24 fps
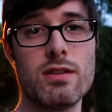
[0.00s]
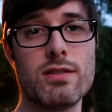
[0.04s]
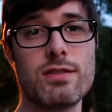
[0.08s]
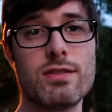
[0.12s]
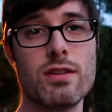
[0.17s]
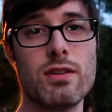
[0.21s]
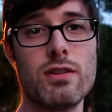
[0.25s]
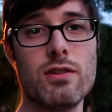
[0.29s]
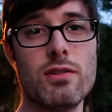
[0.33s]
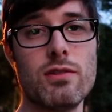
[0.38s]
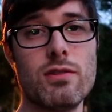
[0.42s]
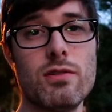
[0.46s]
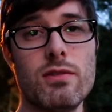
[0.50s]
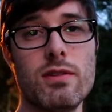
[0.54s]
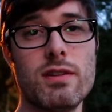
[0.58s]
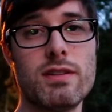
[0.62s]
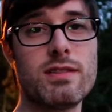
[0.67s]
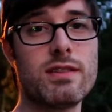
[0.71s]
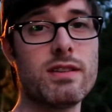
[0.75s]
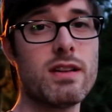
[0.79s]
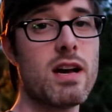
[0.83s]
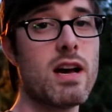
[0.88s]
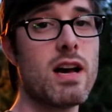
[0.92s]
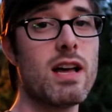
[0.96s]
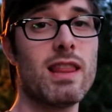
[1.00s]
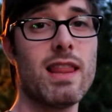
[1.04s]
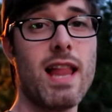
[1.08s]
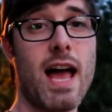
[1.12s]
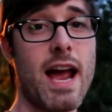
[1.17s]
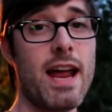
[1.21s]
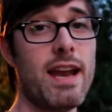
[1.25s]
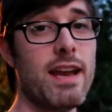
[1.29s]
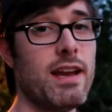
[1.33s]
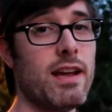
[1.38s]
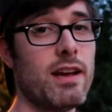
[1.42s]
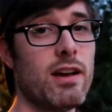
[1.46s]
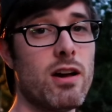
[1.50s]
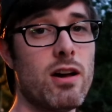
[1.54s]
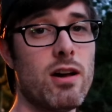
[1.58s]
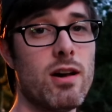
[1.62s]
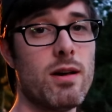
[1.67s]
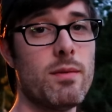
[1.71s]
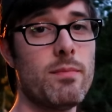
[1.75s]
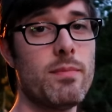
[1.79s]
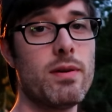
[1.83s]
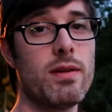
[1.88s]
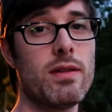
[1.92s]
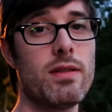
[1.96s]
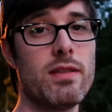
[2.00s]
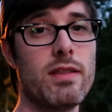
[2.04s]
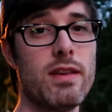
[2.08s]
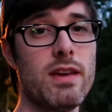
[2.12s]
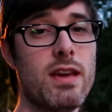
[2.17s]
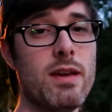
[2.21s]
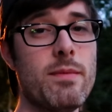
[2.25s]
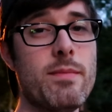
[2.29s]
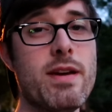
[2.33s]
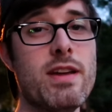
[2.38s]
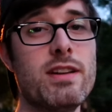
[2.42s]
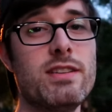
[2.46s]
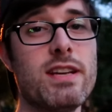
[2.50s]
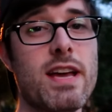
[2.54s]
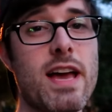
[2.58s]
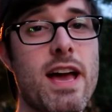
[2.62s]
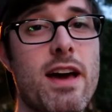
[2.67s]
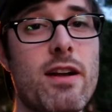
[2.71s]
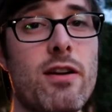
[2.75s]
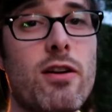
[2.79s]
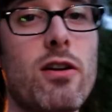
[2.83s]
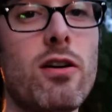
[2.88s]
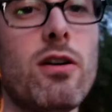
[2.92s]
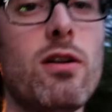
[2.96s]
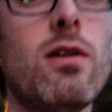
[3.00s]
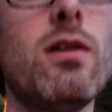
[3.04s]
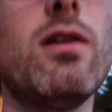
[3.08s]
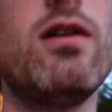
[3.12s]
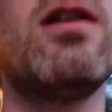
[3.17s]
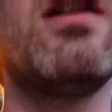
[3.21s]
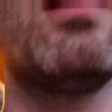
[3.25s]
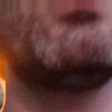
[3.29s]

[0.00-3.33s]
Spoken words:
so it's not lightening up the image at all.